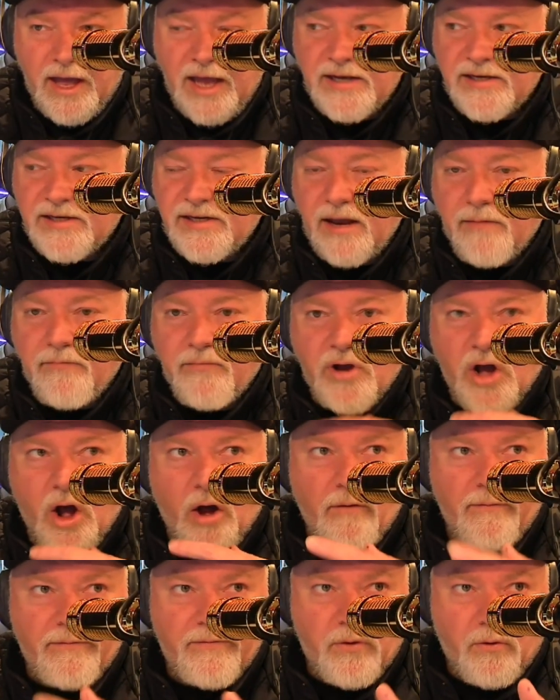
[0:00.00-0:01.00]
at some
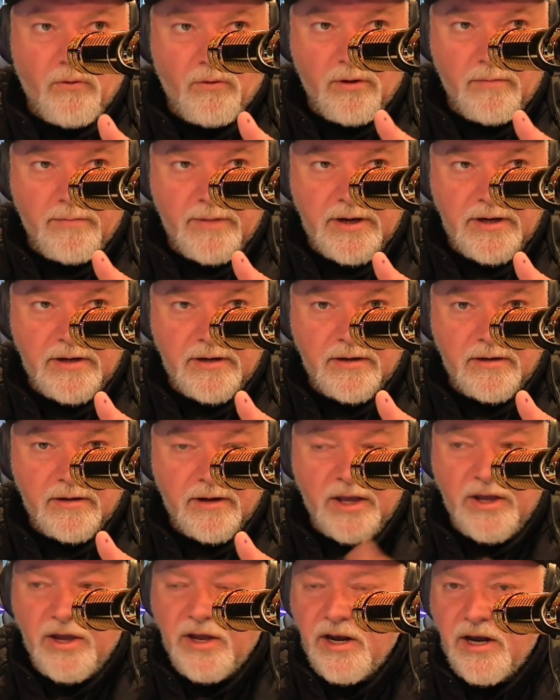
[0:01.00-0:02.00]
golf tournament
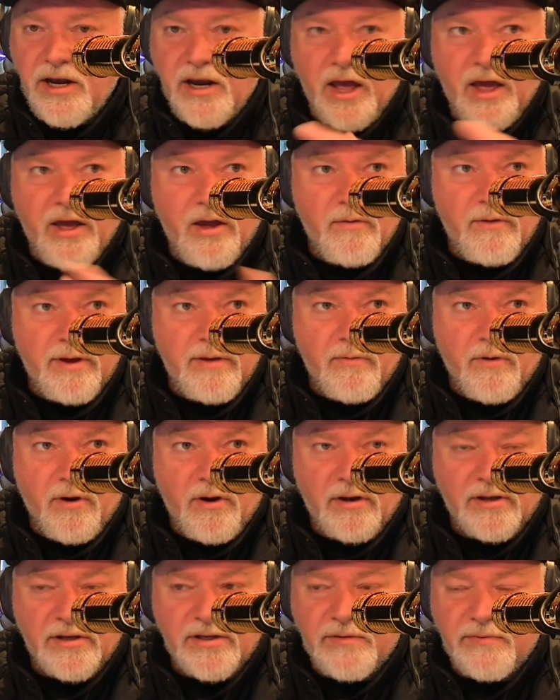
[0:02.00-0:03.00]
and you didn't know who he
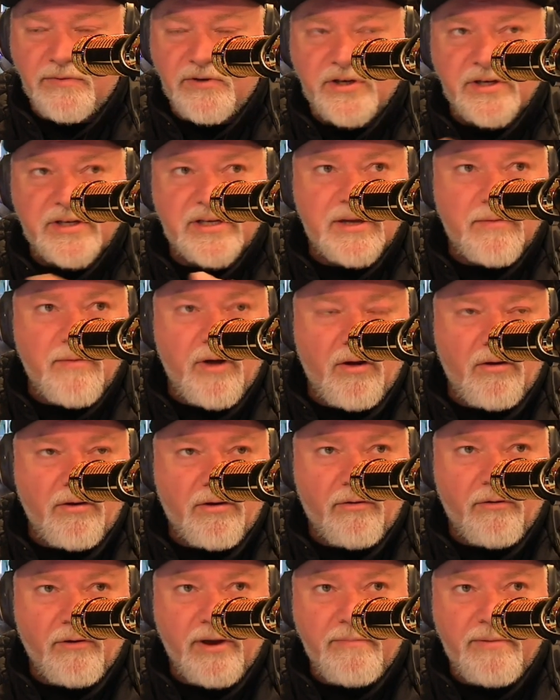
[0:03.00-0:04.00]
was. It was just some old
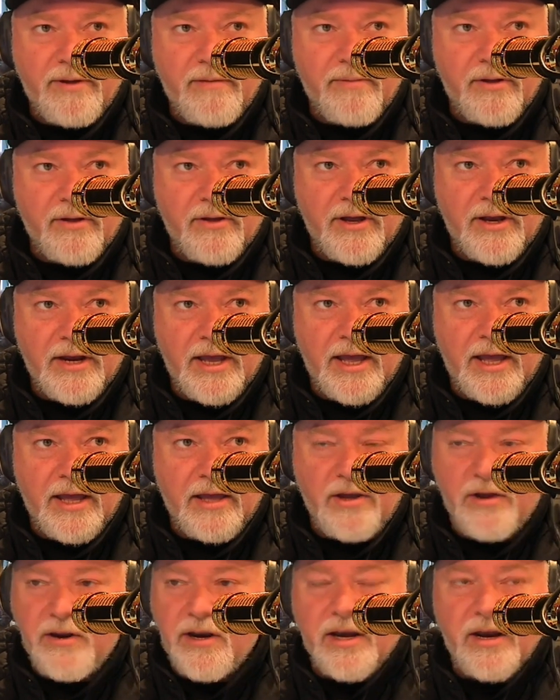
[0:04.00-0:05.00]
creepy billionaire.
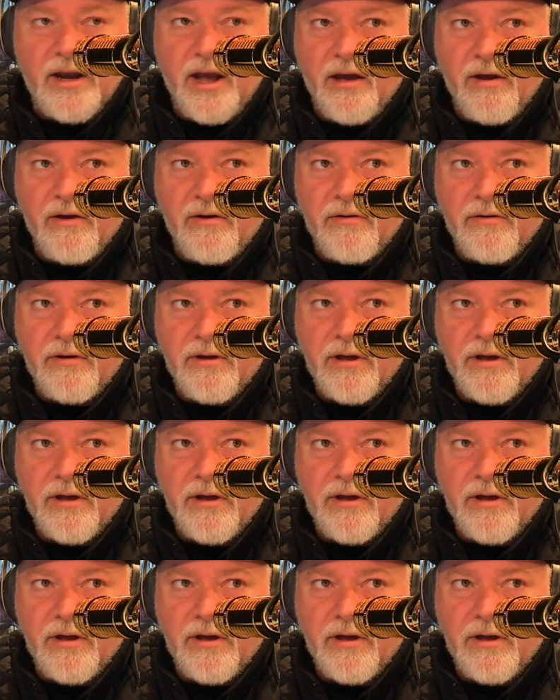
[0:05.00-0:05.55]
You didn't know.